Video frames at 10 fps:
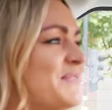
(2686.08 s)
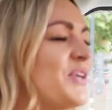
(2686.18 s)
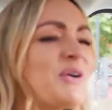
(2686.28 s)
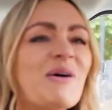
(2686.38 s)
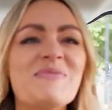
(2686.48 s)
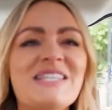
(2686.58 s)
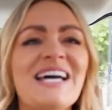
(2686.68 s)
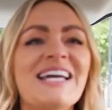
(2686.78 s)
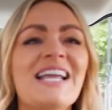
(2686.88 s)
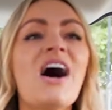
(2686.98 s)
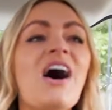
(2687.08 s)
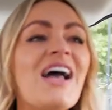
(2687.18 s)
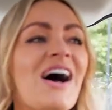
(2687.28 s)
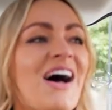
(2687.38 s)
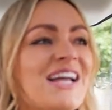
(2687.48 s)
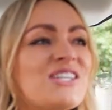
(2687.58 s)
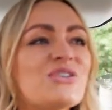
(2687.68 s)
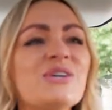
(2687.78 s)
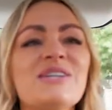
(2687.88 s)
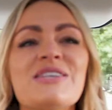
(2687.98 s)
you no, know what I'm saying? I, I
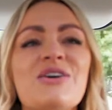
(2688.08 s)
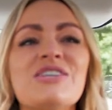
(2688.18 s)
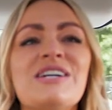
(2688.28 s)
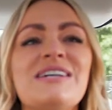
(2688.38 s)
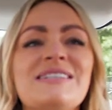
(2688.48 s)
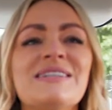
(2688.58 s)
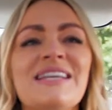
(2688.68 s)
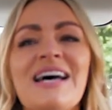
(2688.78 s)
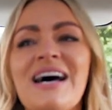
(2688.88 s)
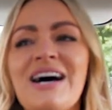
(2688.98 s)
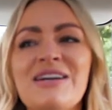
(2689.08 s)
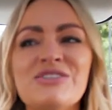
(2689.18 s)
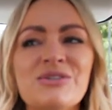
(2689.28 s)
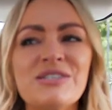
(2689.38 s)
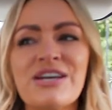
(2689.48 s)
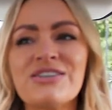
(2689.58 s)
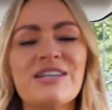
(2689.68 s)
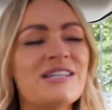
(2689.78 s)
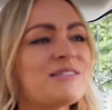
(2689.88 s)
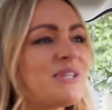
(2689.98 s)
enjoy socialising. Yeah, I enjoy
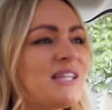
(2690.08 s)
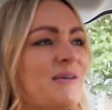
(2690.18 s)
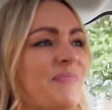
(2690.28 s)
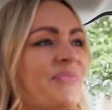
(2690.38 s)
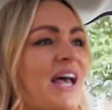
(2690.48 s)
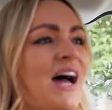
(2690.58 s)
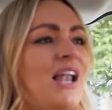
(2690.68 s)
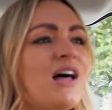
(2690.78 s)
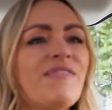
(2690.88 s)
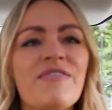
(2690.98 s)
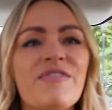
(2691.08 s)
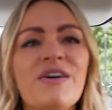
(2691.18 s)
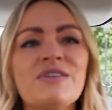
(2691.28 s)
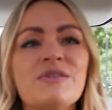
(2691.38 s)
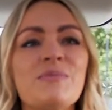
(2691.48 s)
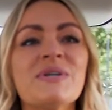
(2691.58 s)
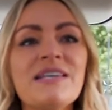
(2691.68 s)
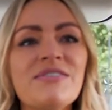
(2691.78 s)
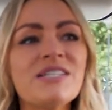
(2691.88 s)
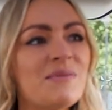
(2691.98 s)
socialising with them. I love having photos with them because
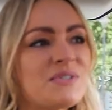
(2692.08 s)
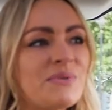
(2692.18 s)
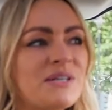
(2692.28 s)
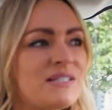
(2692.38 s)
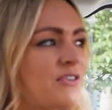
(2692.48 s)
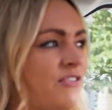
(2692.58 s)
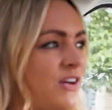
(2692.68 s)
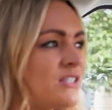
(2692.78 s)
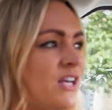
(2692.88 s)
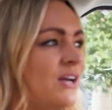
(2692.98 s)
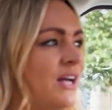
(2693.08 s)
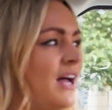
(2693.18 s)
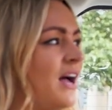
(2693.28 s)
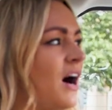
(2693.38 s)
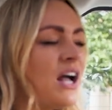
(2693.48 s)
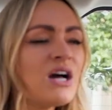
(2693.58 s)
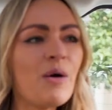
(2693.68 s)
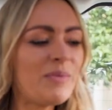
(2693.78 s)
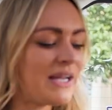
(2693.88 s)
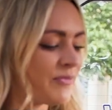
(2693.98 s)
every time someone asks for a photo, I
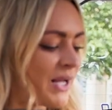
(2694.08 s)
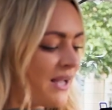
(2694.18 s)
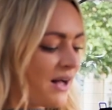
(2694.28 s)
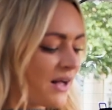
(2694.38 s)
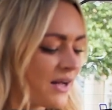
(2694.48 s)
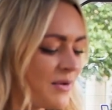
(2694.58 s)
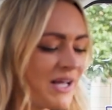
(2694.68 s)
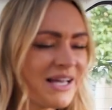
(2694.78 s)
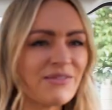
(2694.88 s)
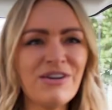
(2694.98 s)
can't believe my luck. I'm like,